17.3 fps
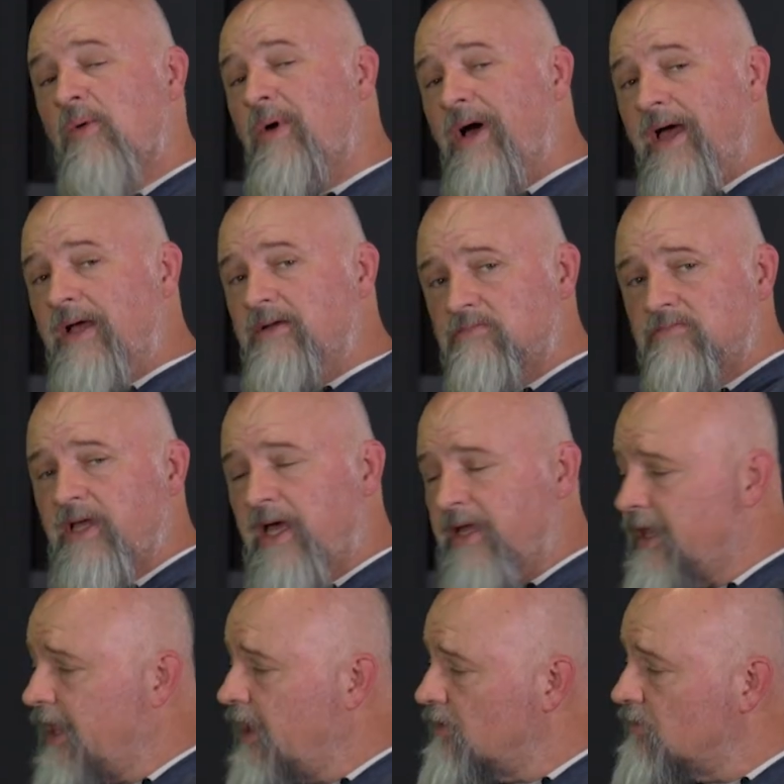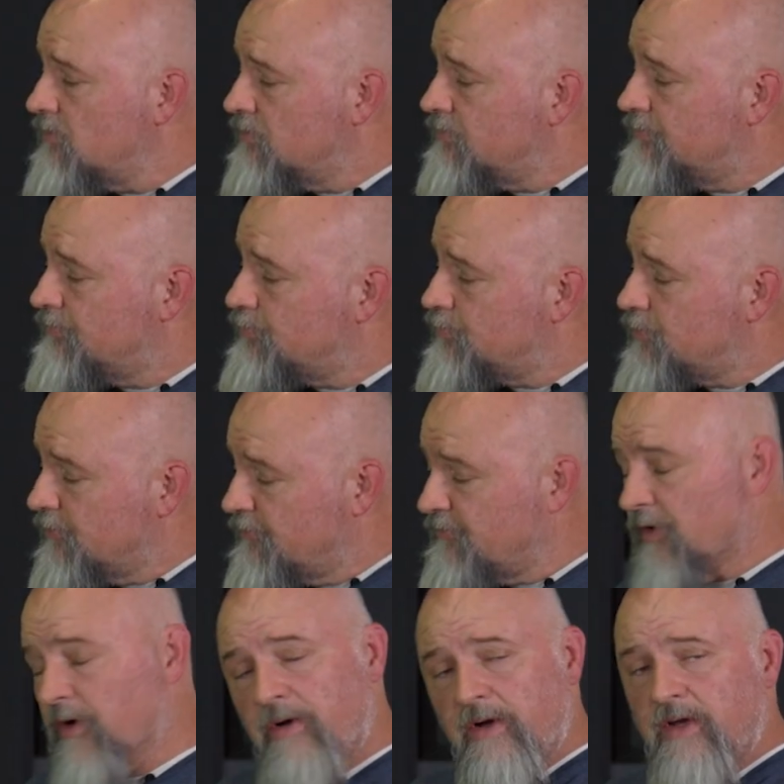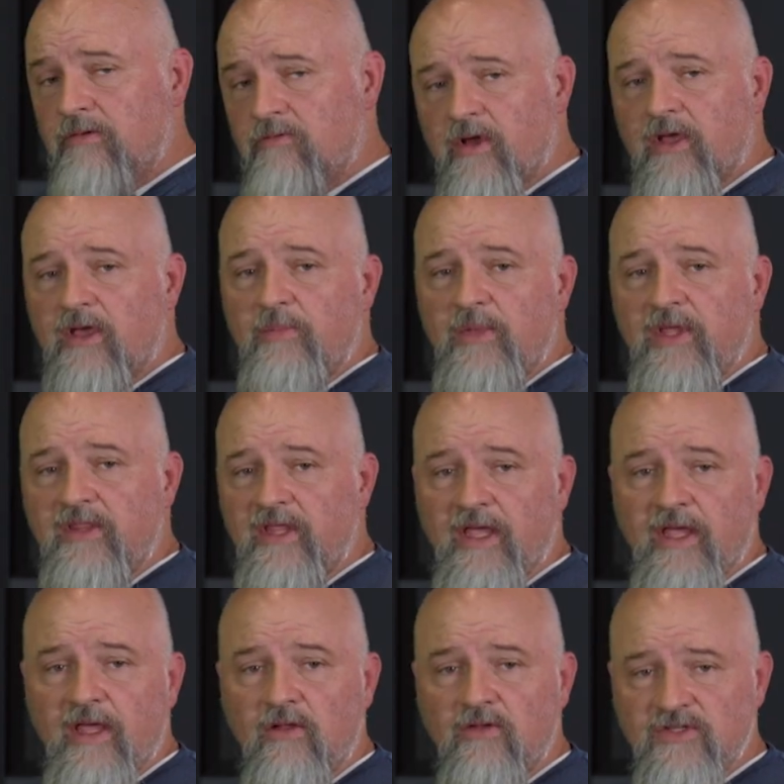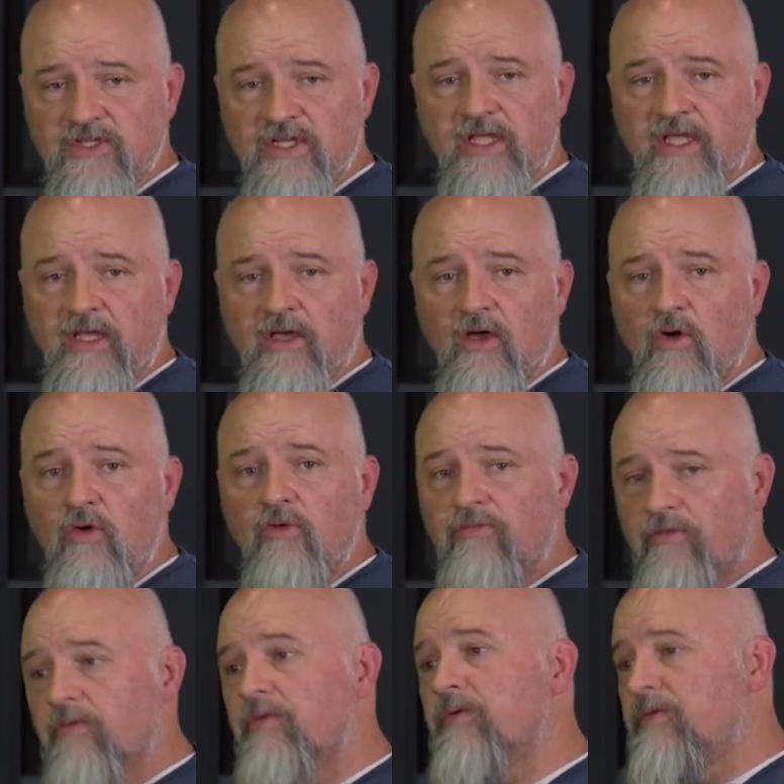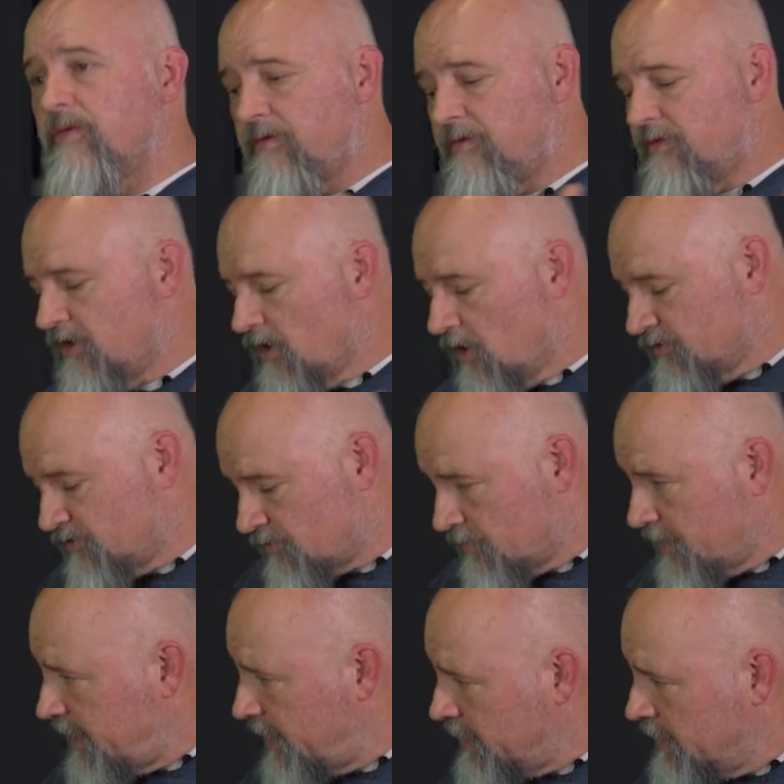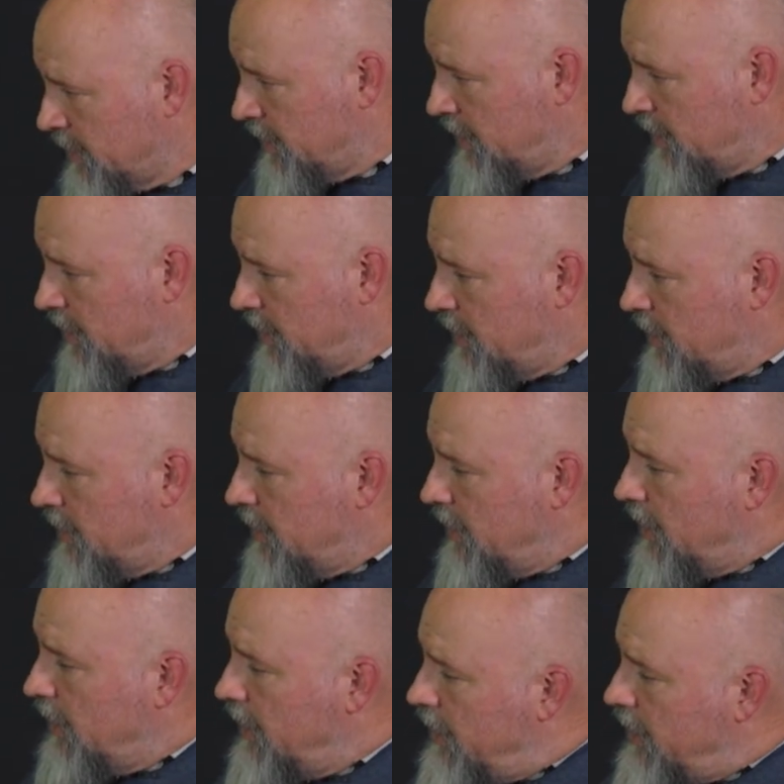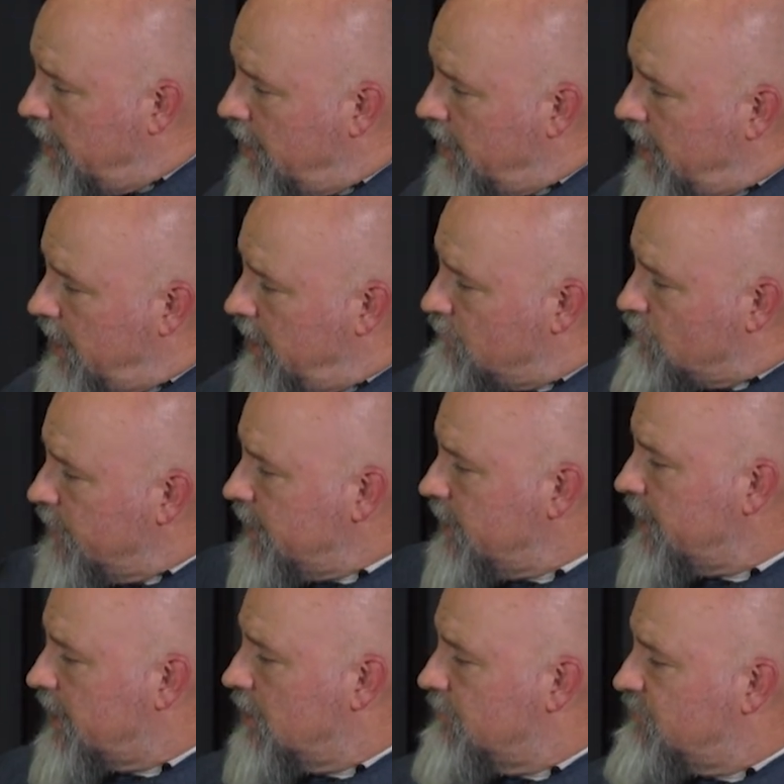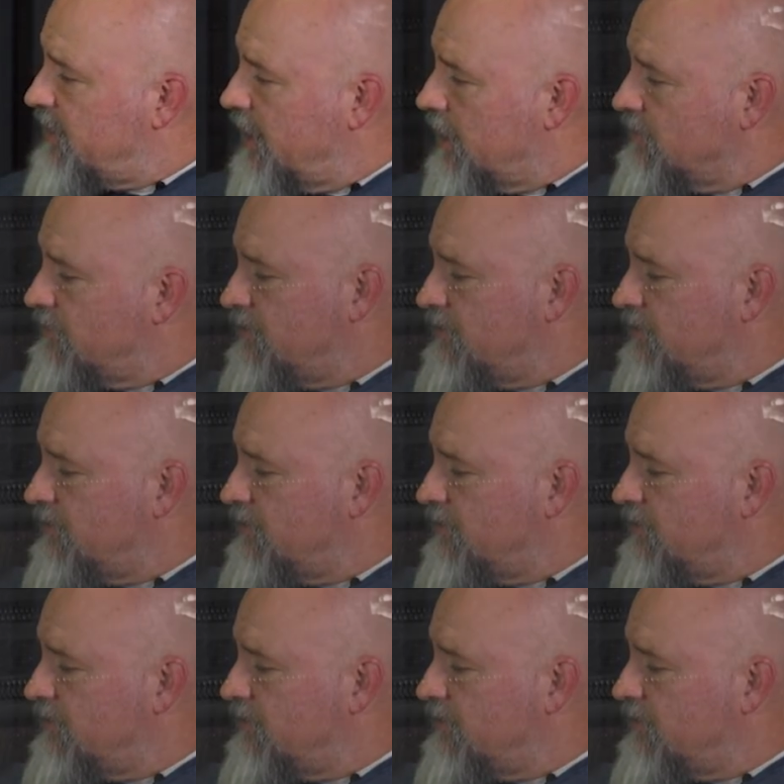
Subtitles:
why I now prefer and recommend the LG over the all-terrain. It really comes down